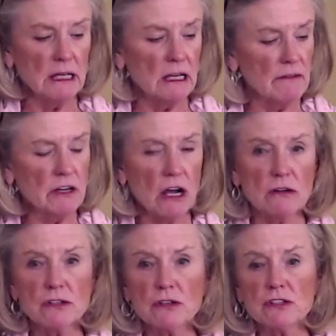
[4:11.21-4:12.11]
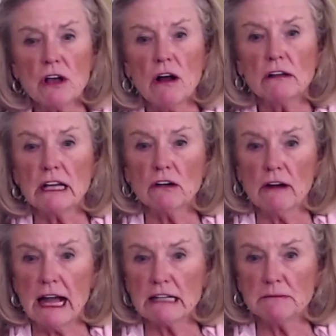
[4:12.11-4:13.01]
of kosher salt and
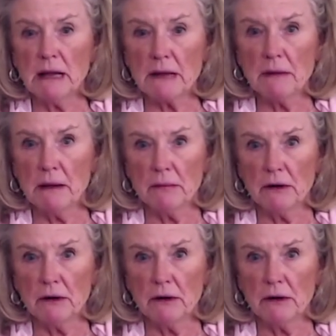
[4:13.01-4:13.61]
cracked black pepper.